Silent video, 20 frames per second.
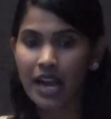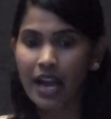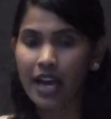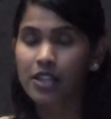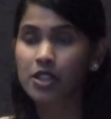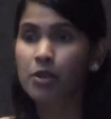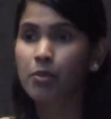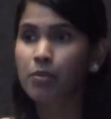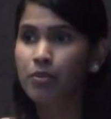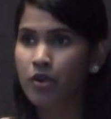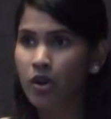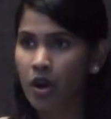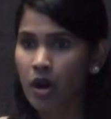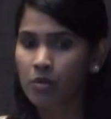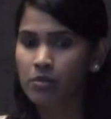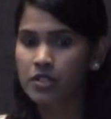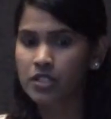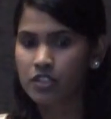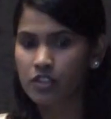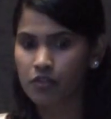and the
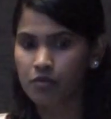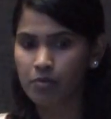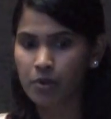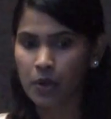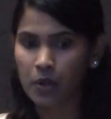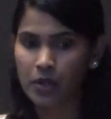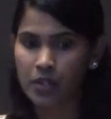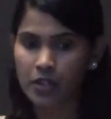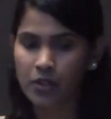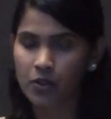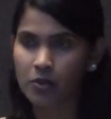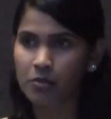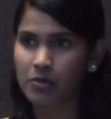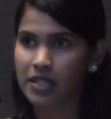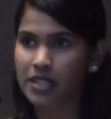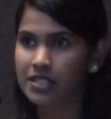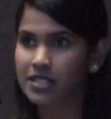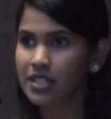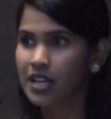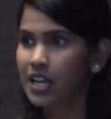promise of
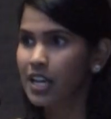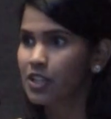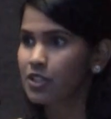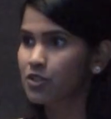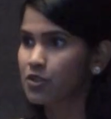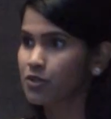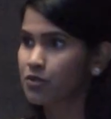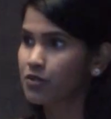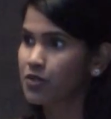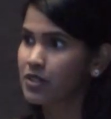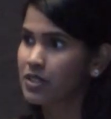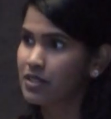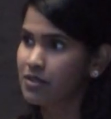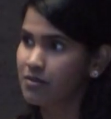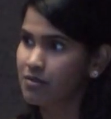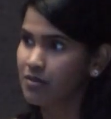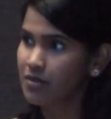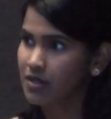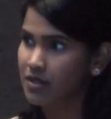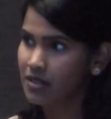proteomics. So for the
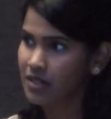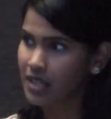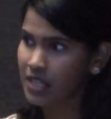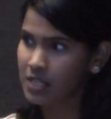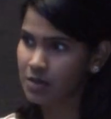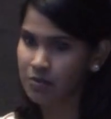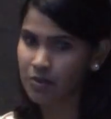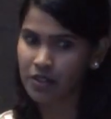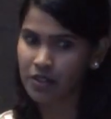next